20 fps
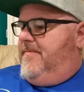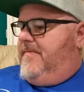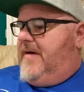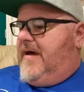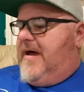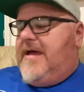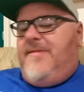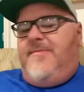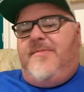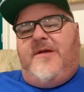
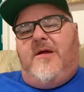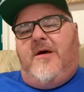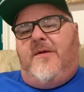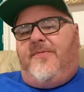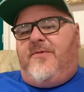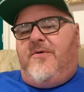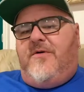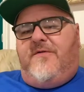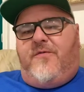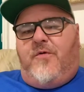I had been on
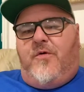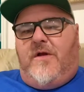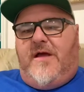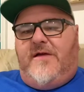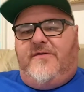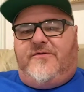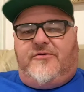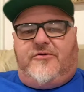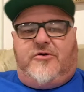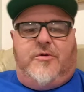3 or 4
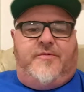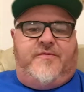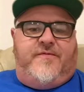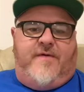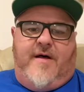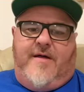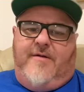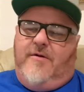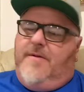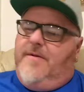laser groups,
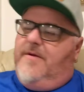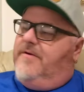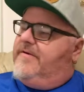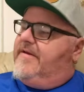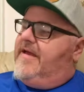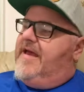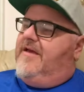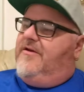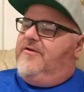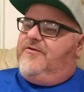following those
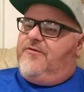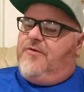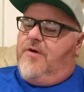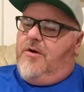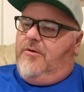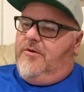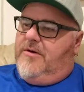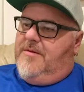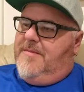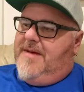guys,
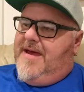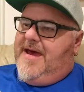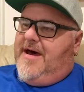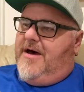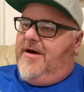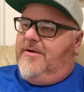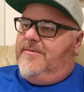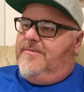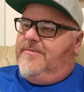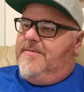trolling them
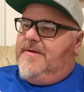out.